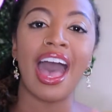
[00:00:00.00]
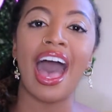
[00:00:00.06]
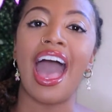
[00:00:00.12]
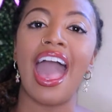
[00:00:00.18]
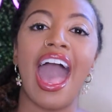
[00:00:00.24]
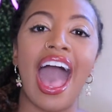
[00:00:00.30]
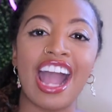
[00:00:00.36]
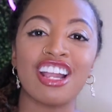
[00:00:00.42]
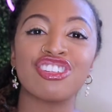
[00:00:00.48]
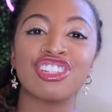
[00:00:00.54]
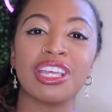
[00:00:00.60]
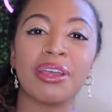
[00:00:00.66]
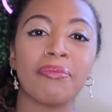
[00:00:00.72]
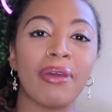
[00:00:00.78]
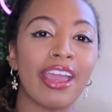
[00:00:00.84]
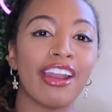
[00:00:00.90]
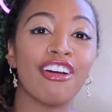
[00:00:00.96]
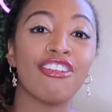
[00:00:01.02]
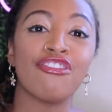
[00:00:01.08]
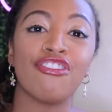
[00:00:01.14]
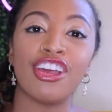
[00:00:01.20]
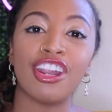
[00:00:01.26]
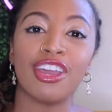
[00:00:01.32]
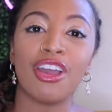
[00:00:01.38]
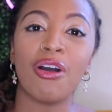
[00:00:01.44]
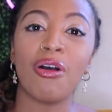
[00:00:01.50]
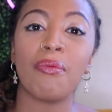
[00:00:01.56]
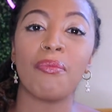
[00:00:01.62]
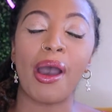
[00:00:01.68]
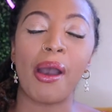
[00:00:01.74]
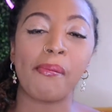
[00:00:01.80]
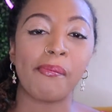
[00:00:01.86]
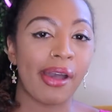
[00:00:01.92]
I actually made a video
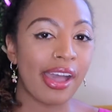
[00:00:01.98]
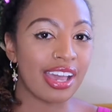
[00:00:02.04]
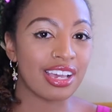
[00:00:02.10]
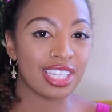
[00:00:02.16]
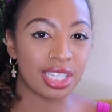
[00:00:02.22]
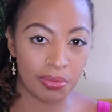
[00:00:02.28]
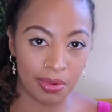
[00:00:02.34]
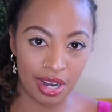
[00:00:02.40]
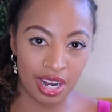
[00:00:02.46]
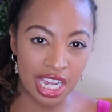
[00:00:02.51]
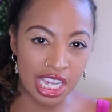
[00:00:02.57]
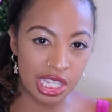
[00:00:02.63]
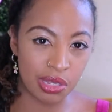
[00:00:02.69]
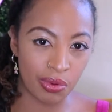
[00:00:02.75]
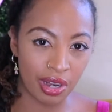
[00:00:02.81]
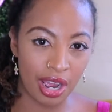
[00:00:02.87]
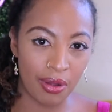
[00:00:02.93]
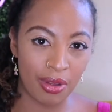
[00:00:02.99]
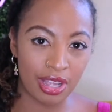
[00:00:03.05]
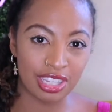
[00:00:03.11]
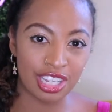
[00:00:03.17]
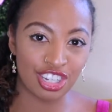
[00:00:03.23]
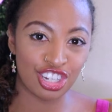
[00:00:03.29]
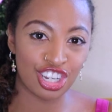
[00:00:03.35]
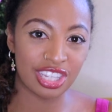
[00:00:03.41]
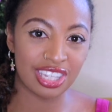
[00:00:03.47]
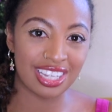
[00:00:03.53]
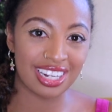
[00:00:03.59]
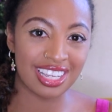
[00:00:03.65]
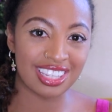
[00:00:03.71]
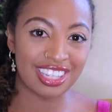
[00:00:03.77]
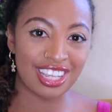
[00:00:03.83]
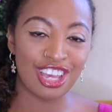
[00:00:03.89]
about my experience when I went to Chichen
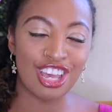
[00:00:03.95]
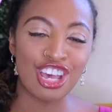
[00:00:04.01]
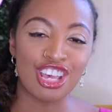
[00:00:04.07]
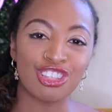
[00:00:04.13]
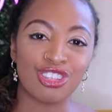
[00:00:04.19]
Itza,